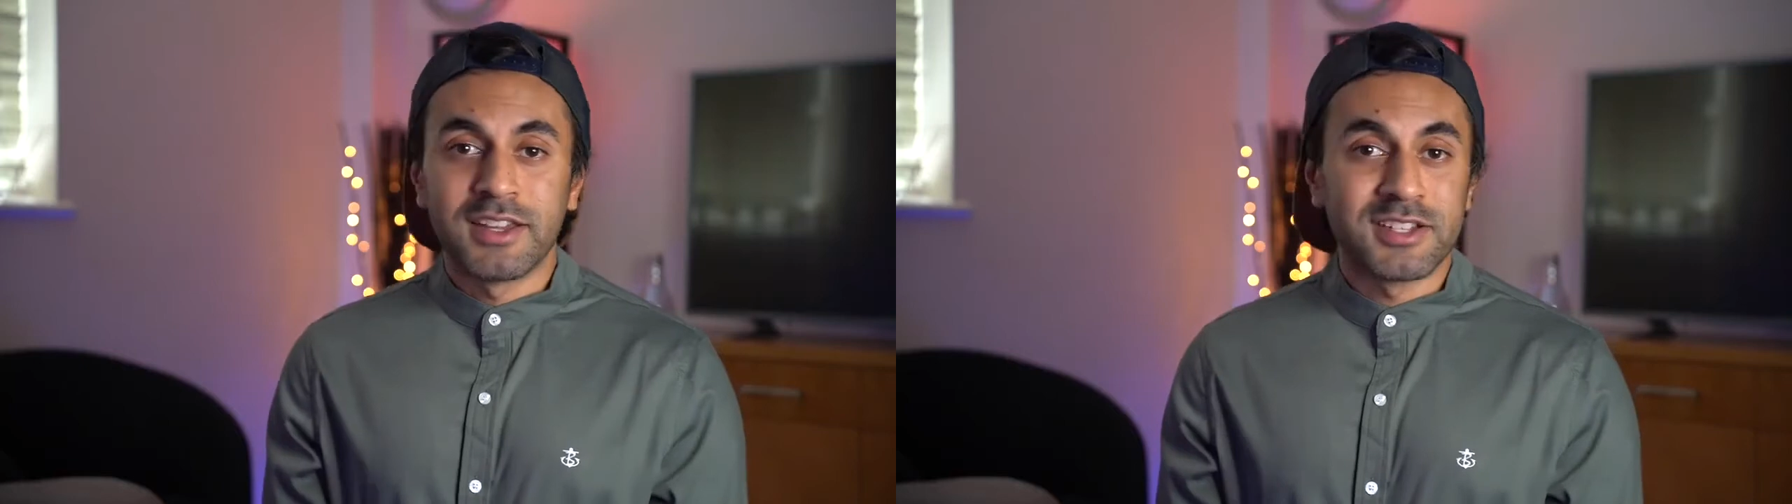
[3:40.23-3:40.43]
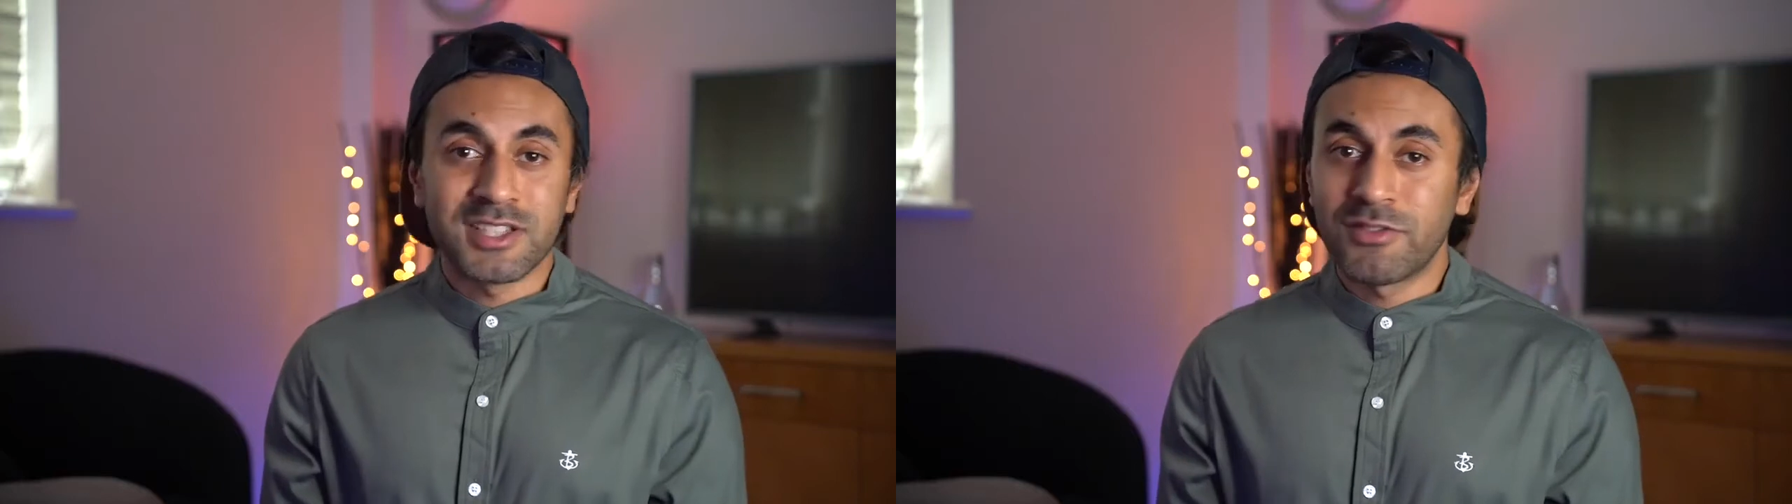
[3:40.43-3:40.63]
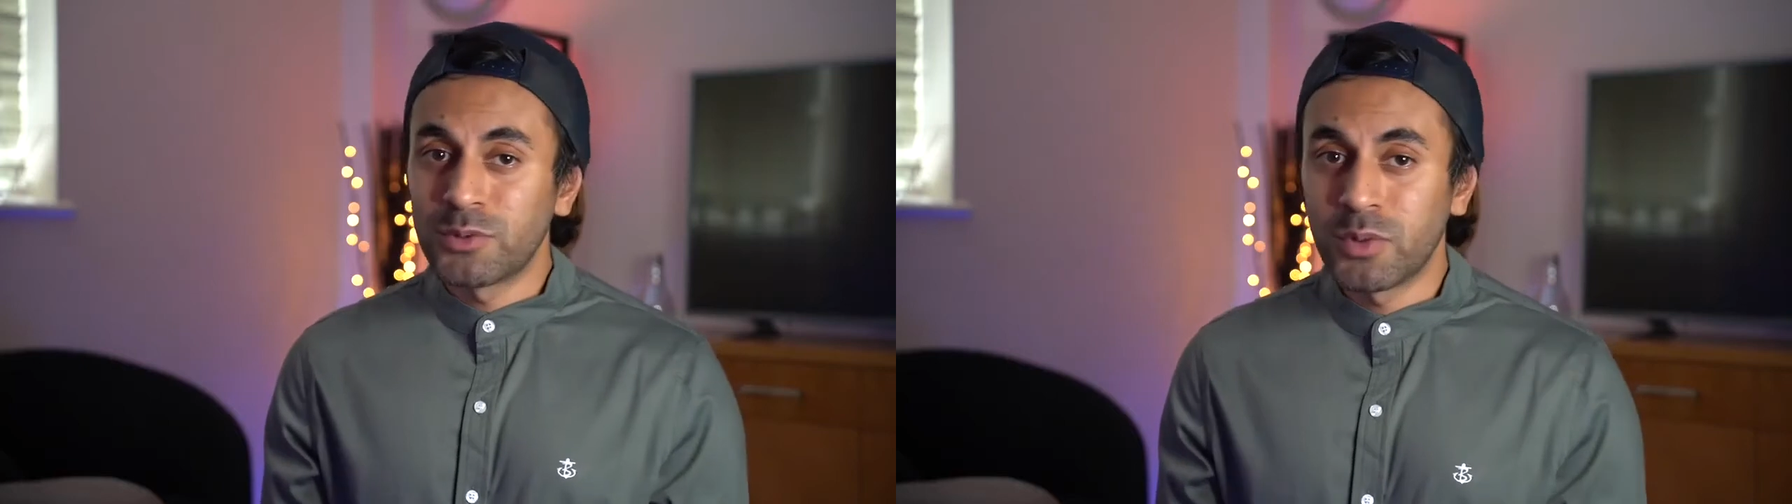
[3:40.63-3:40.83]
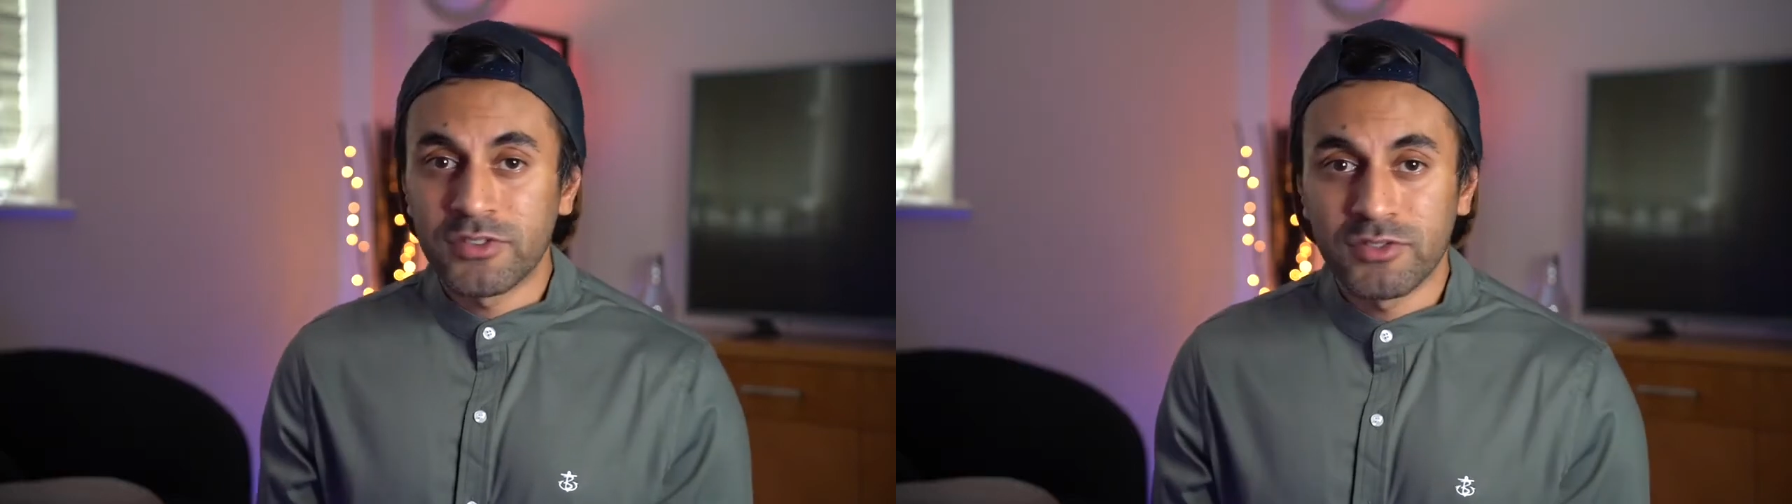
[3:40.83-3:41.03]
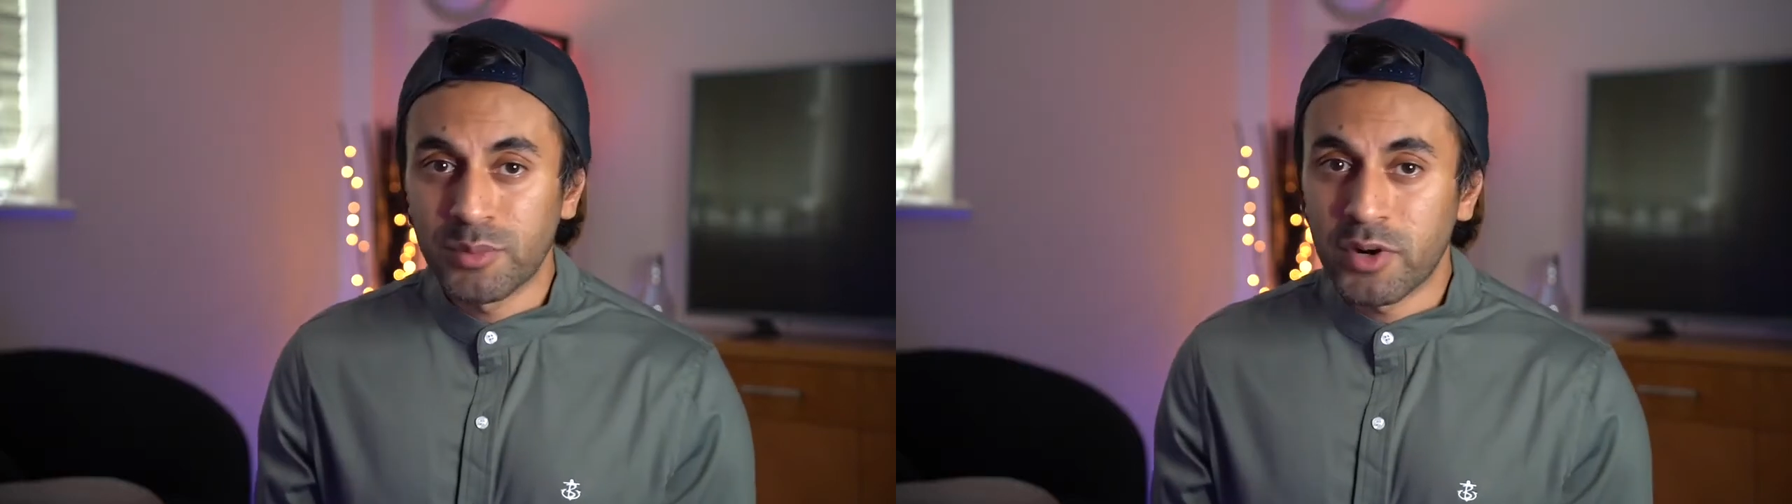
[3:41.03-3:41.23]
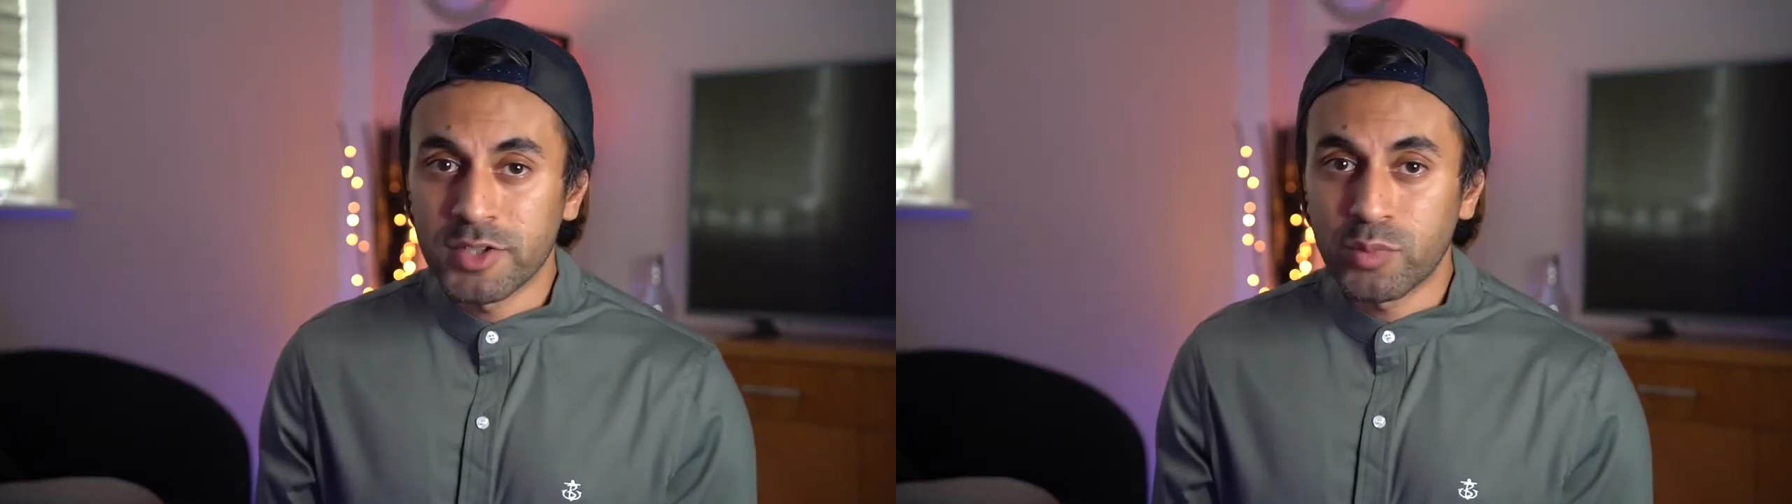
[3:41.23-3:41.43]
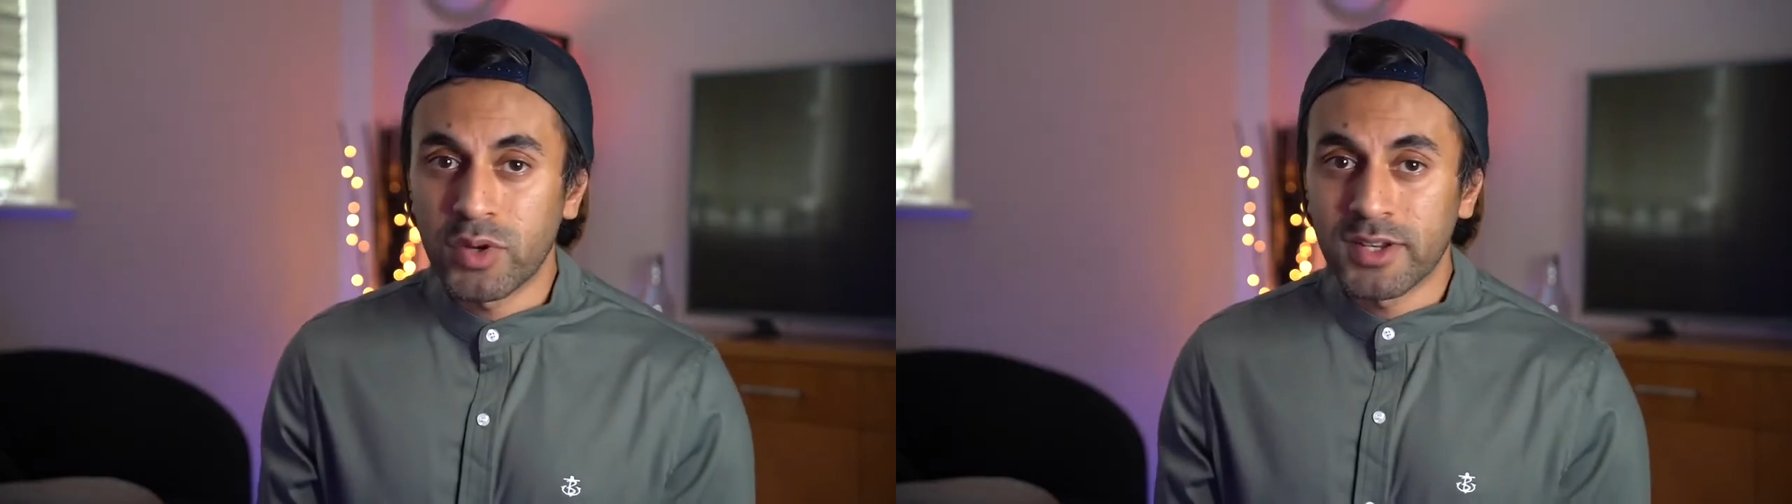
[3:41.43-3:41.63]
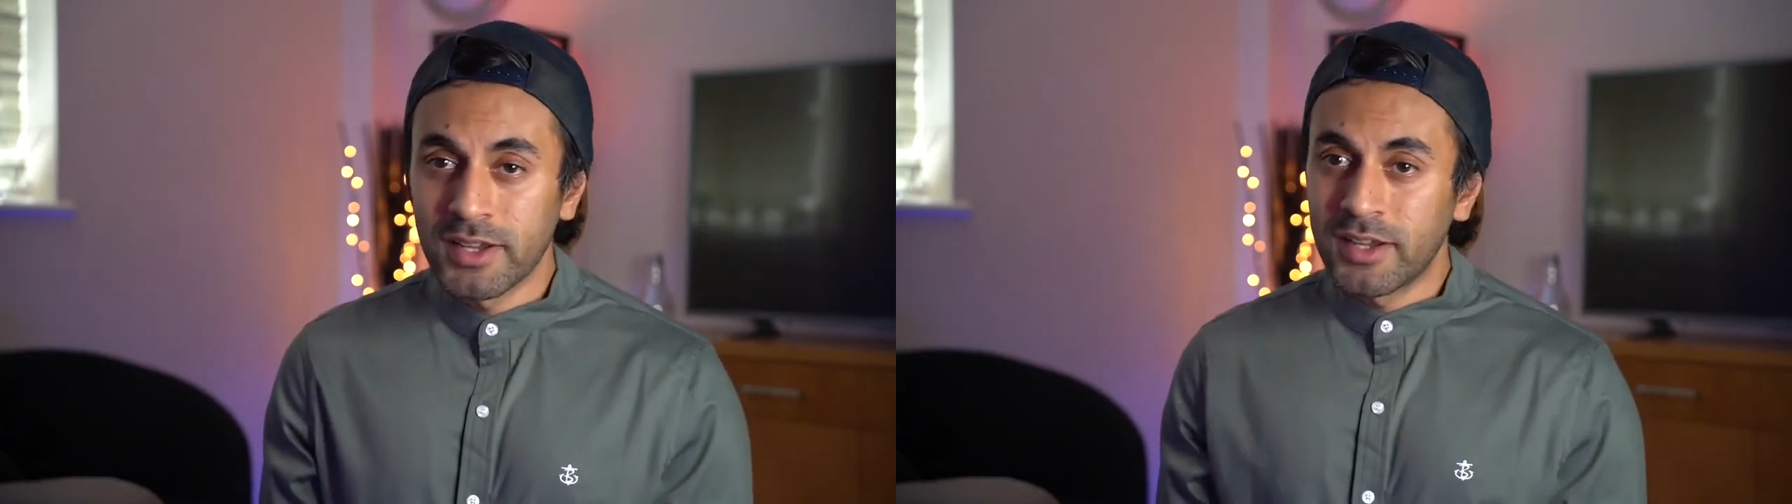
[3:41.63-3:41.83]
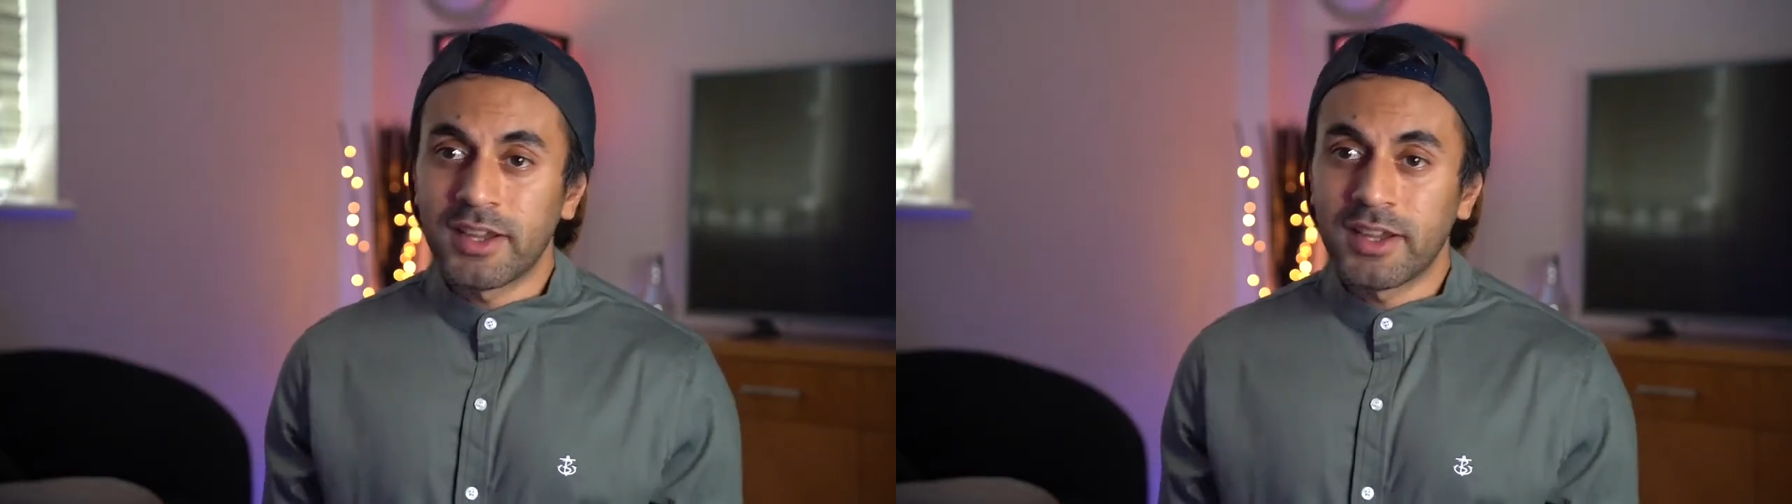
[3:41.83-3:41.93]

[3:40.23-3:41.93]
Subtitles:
It's definitely worth the price point,